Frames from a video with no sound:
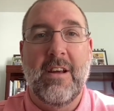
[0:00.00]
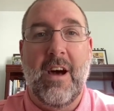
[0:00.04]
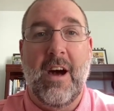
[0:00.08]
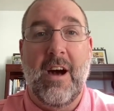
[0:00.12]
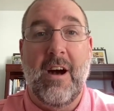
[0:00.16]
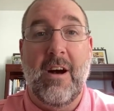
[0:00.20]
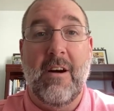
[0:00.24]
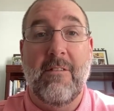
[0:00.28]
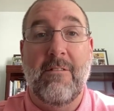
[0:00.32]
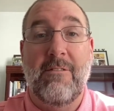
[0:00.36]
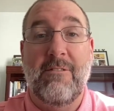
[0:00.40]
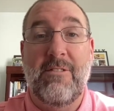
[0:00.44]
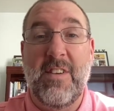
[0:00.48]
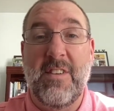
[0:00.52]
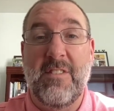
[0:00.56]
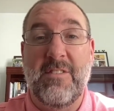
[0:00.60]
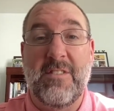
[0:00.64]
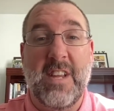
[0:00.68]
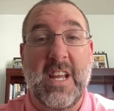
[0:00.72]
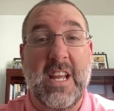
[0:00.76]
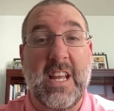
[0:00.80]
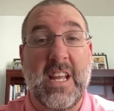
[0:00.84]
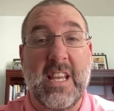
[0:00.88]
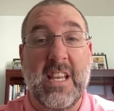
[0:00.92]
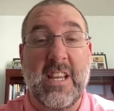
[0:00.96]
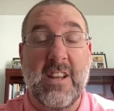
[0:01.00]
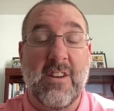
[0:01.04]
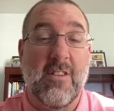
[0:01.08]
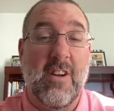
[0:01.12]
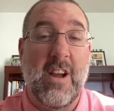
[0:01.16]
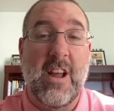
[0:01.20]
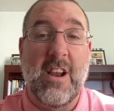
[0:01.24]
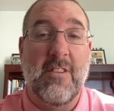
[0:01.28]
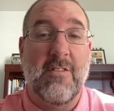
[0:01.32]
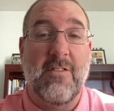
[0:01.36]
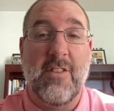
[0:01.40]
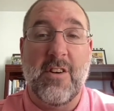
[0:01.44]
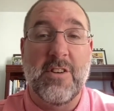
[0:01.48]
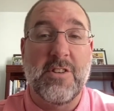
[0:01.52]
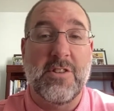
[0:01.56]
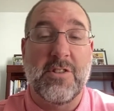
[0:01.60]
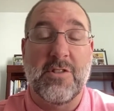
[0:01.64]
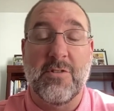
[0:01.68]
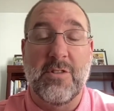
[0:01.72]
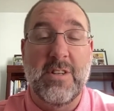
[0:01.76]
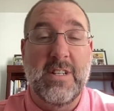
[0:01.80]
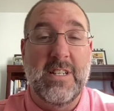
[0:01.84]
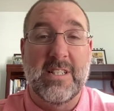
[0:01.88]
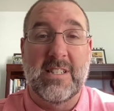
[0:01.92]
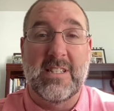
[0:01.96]
uh, 15 year
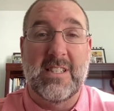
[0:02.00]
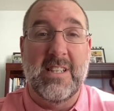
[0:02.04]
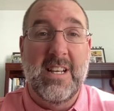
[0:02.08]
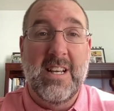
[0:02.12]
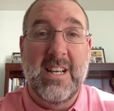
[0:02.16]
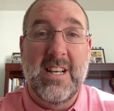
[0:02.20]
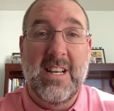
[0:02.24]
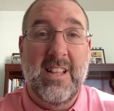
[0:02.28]
anniversaries,